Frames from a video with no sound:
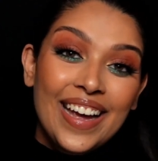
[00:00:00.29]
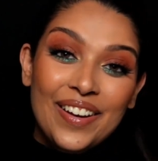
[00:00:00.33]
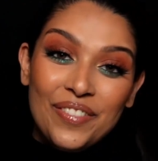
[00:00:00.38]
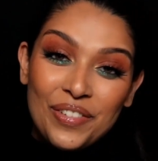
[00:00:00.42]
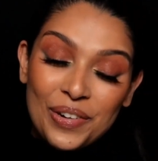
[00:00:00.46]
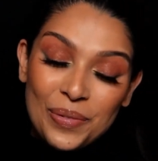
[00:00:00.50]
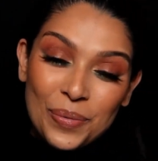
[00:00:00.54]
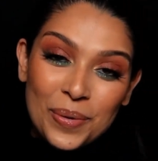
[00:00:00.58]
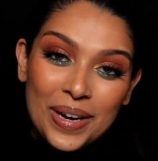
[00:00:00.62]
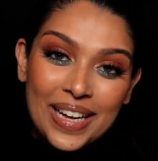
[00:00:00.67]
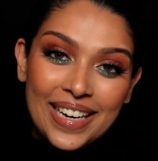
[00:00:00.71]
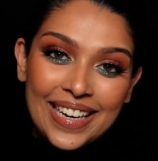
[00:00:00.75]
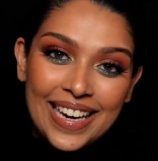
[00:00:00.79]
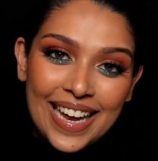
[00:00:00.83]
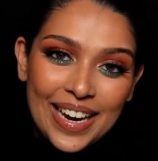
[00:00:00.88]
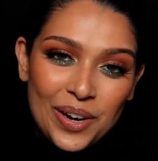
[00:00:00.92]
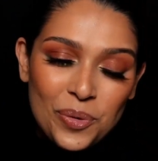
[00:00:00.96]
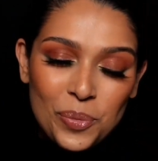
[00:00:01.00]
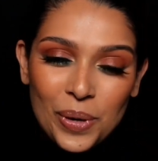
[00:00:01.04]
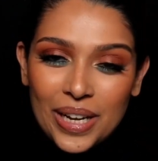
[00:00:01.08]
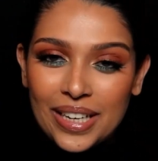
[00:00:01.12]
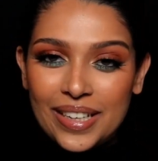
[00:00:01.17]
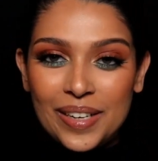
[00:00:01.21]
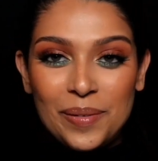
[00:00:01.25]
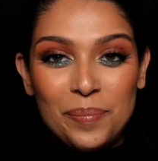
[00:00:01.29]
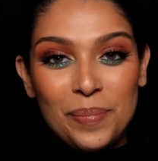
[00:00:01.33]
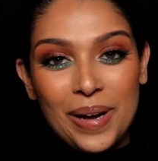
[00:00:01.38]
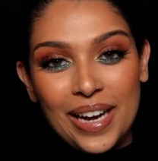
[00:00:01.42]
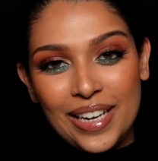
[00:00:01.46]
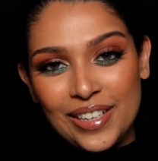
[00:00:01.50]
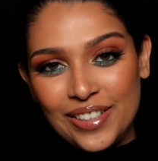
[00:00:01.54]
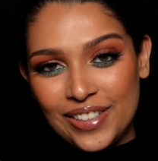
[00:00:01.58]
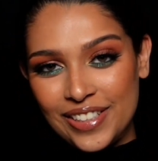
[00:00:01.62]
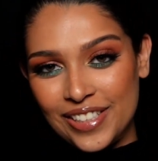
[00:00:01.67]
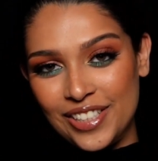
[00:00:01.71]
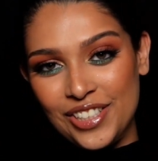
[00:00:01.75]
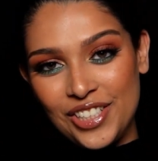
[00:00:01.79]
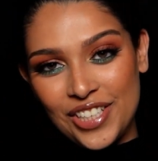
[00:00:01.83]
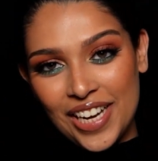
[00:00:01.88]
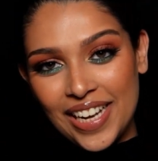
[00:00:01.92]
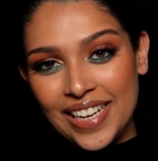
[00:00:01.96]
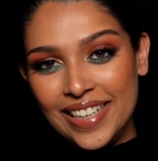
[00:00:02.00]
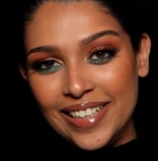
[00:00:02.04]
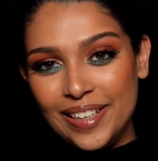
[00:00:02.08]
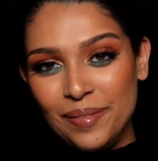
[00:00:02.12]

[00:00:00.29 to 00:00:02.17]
everyone and welcome back to this channel.